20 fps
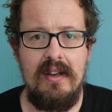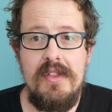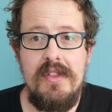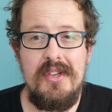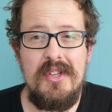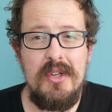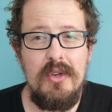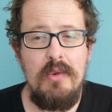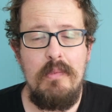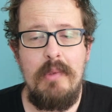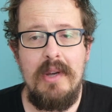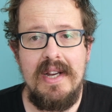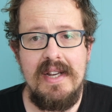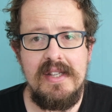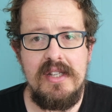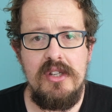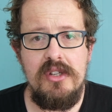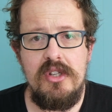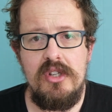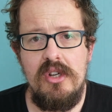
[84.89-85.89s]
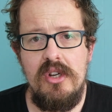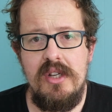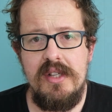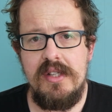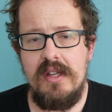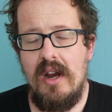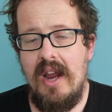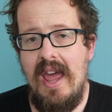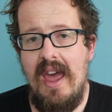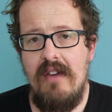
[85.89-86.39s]
two biggest concerns
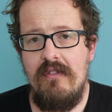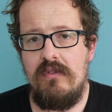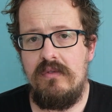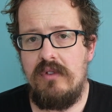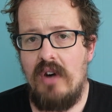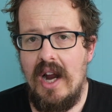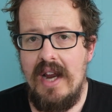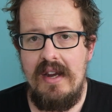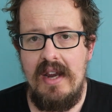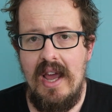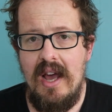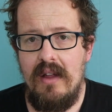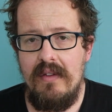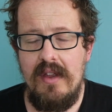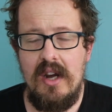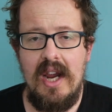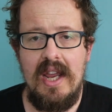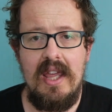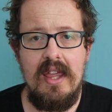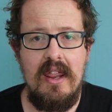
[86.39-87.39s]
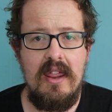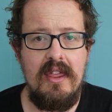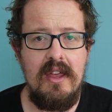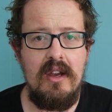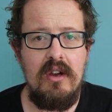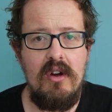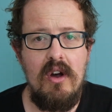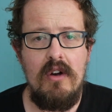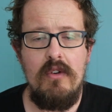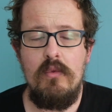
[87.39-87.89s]
that I have right now that I can
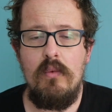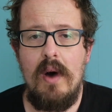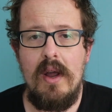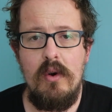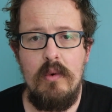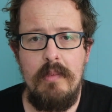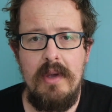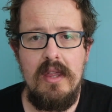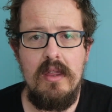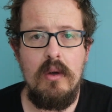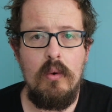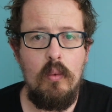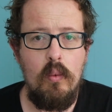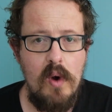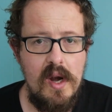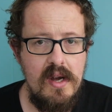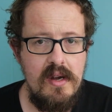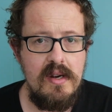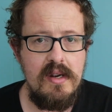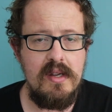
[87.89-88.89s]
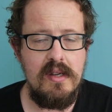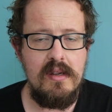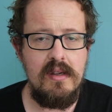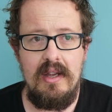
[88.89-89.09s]
think of, one will be the wind.